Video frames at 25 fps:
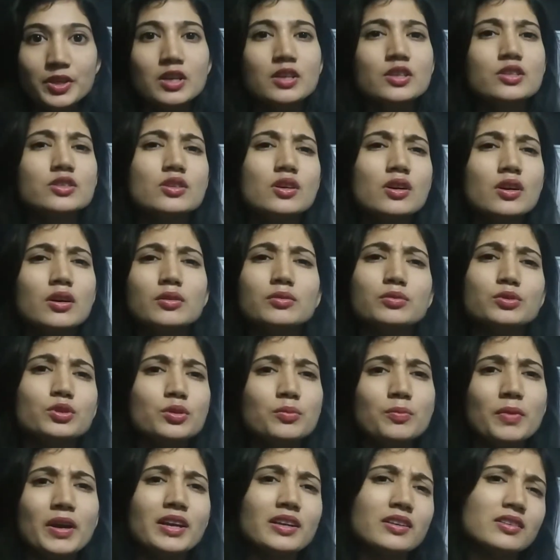So you
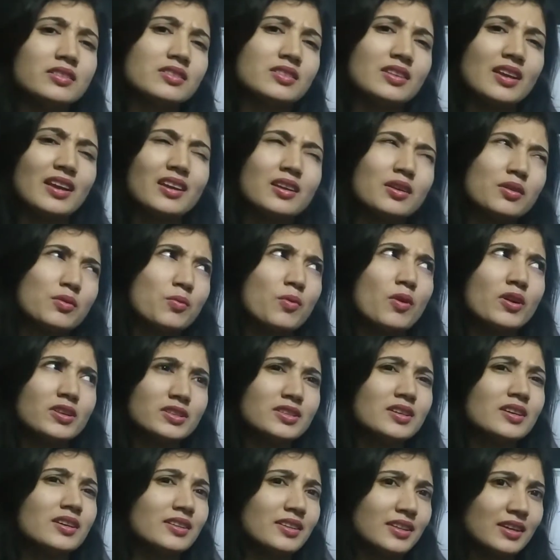might think what
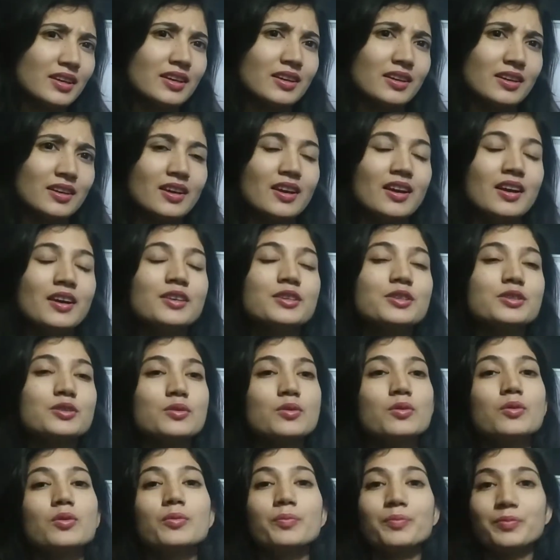are they?
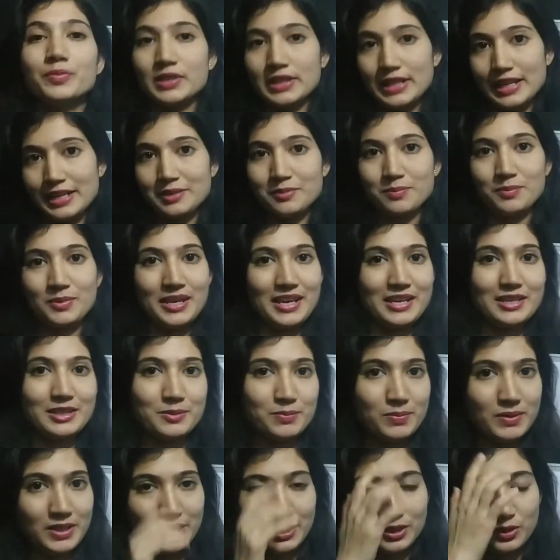So let me
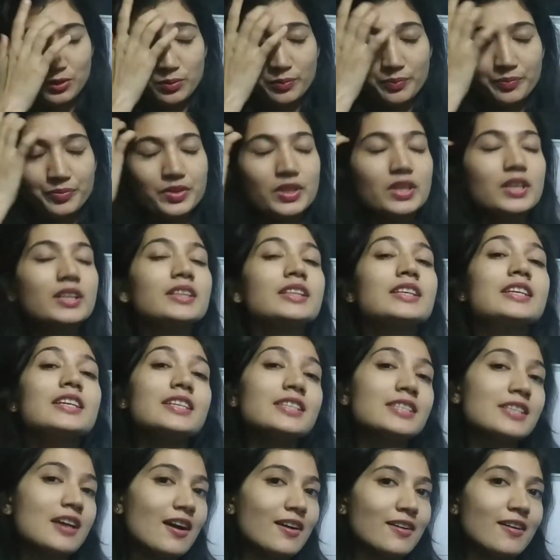explain you.
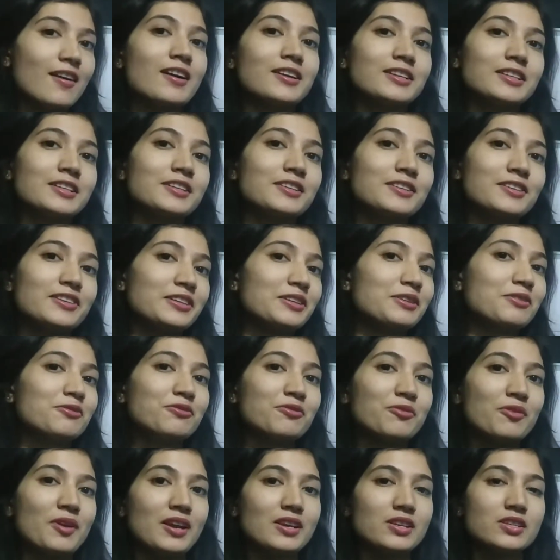These are articles in
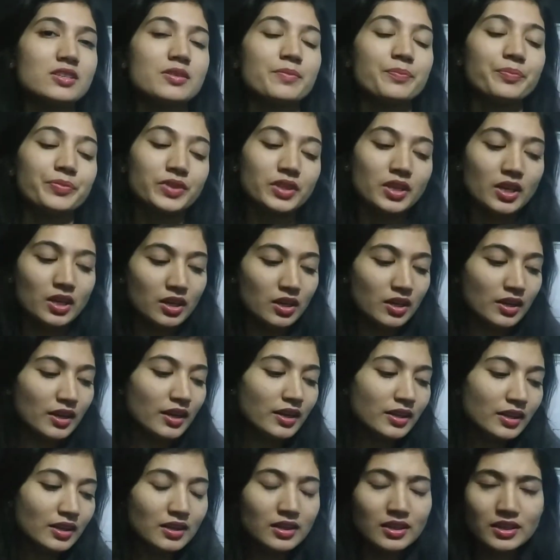French.
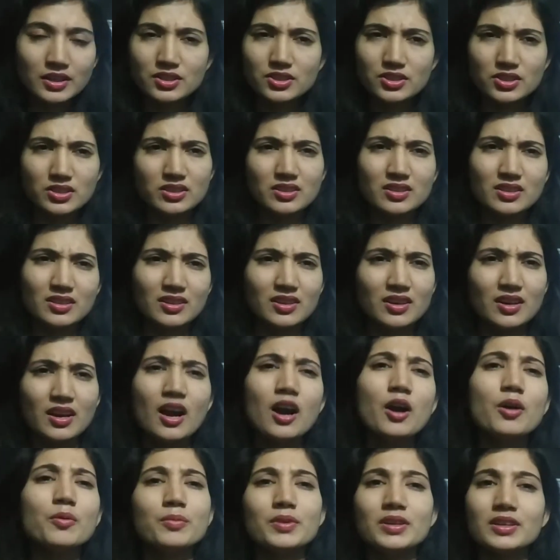In English,
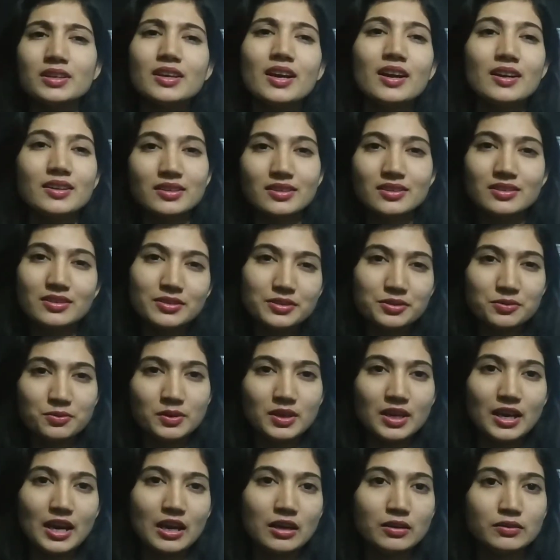how many articles
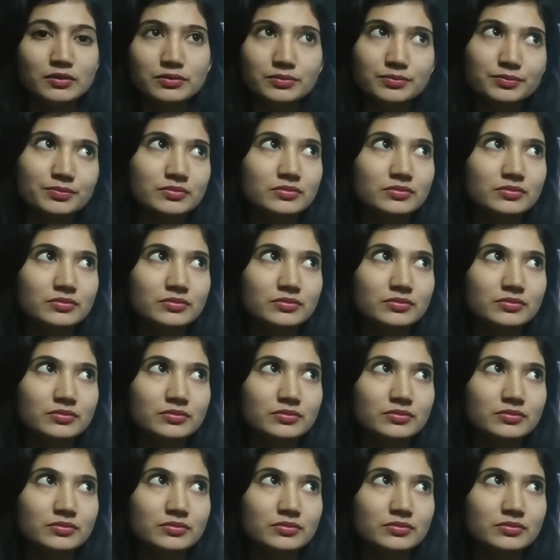we have?